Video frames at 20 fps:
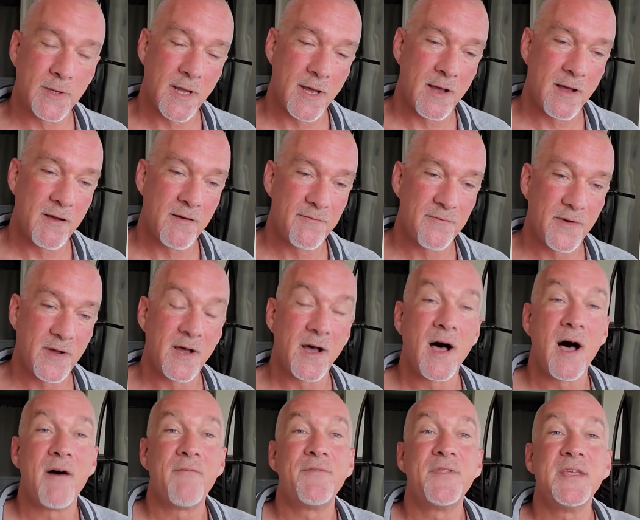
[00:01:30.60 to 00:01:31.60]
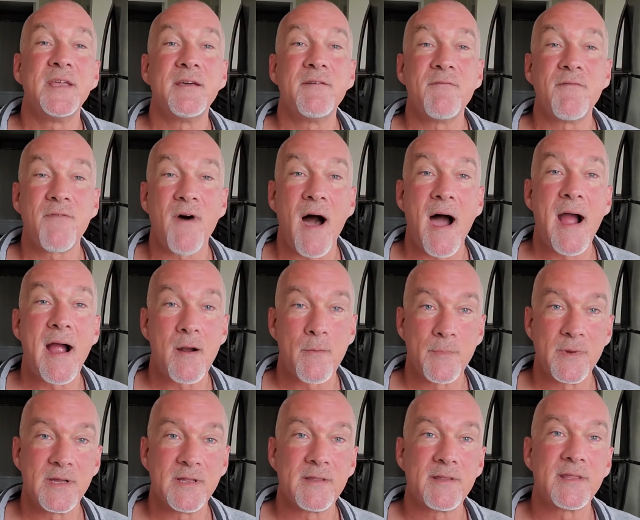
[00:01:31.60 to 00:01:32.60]
of the
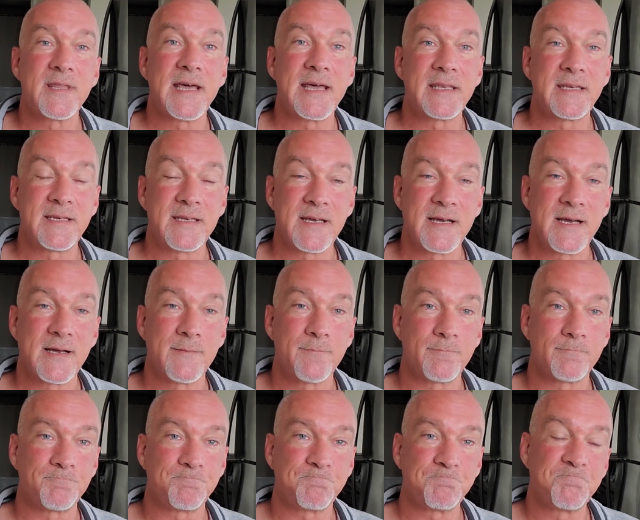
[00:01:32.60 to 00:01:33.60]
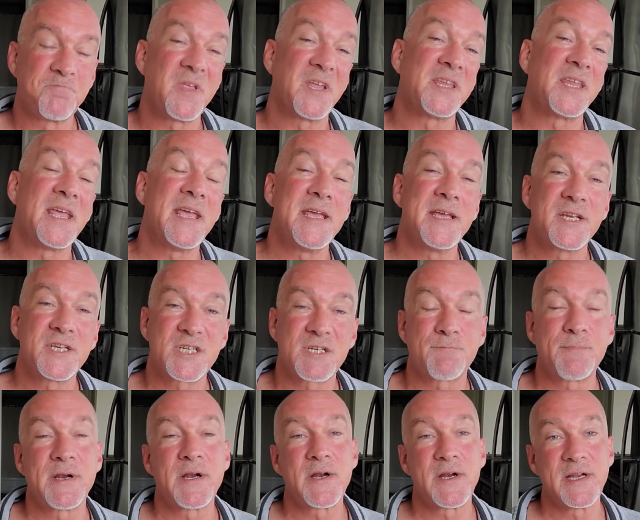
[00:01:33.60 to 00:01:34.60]
environment that they
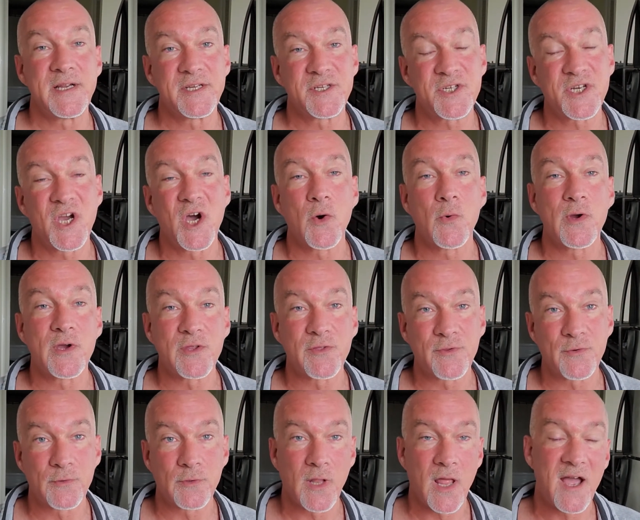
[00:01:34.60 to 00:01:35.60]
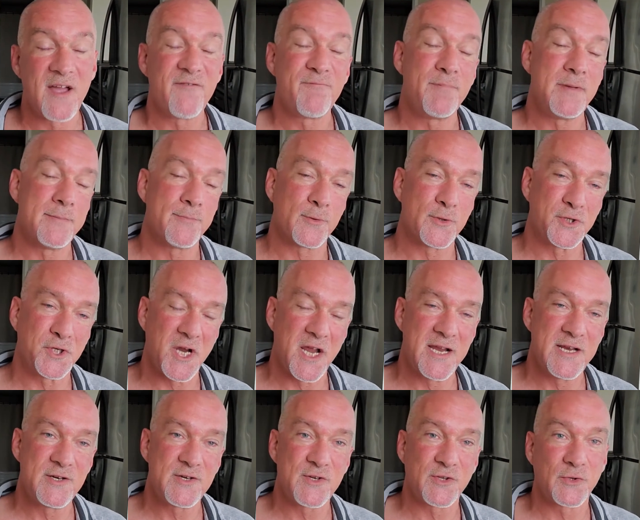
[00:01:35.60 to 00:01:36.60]
experience going through life. People
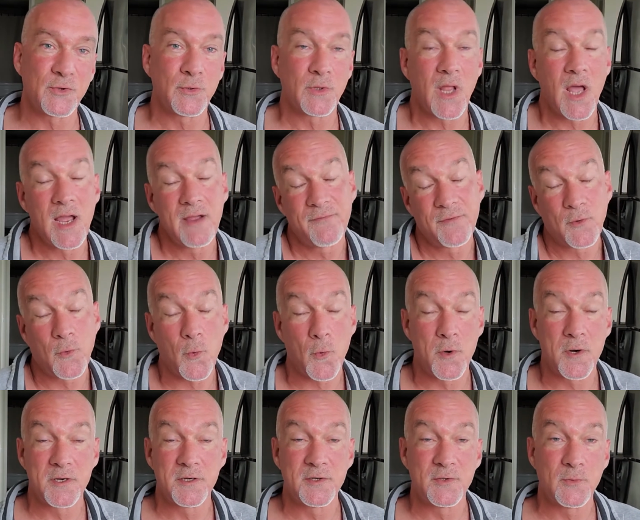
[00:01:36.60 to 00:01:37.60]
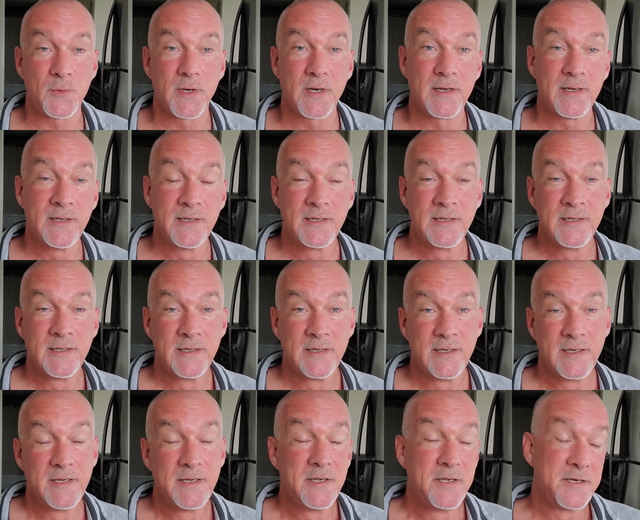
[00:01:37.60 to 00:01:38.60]
change through life according to
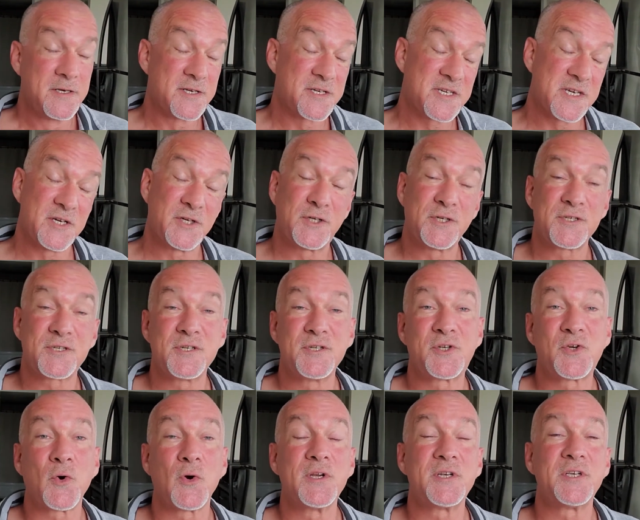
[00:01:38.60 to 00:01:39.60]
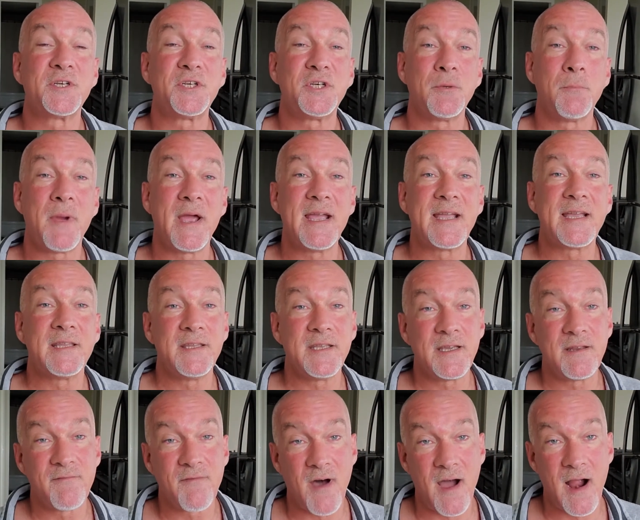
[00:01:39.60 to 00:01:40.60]
decisions and choices you make in the
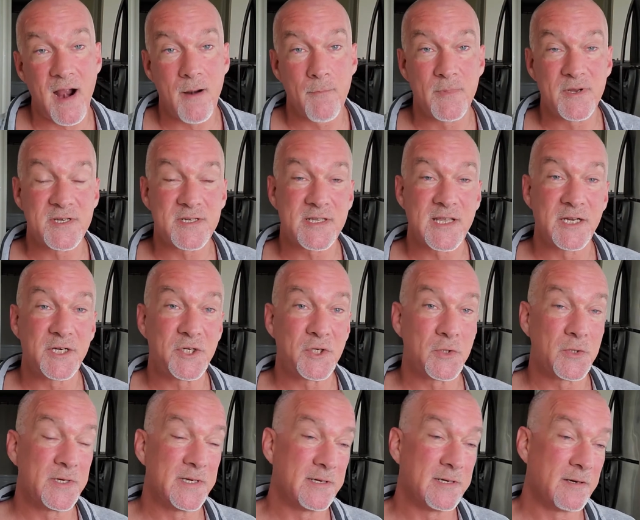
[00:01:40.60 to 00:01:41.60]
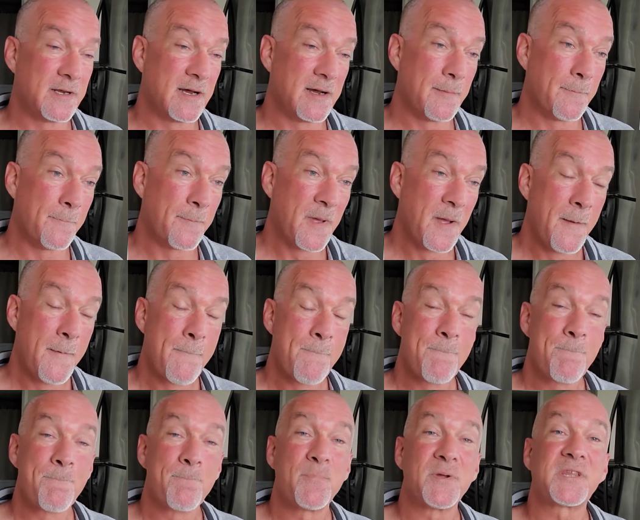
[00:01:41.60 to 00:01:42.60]
environments that you're in.
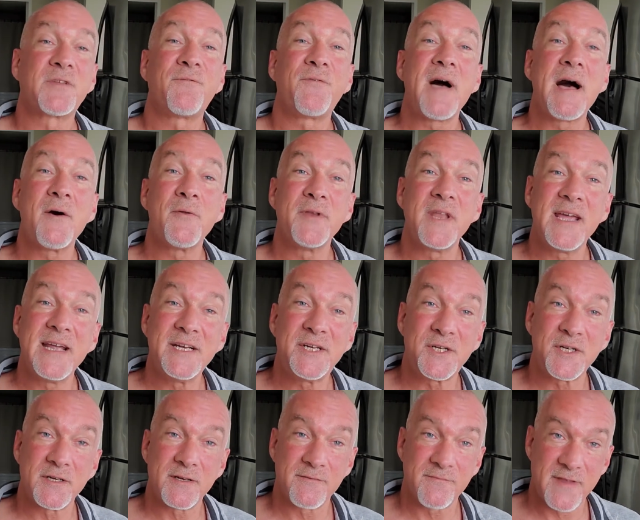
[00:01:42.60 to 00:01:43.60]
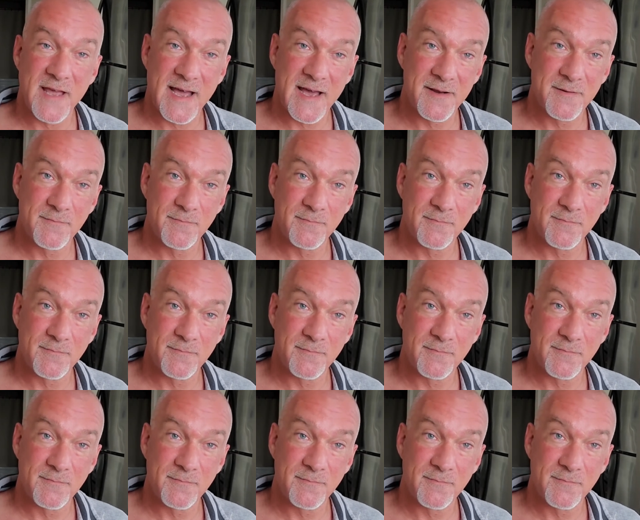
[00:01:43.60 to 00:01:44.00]
But the foundation of that,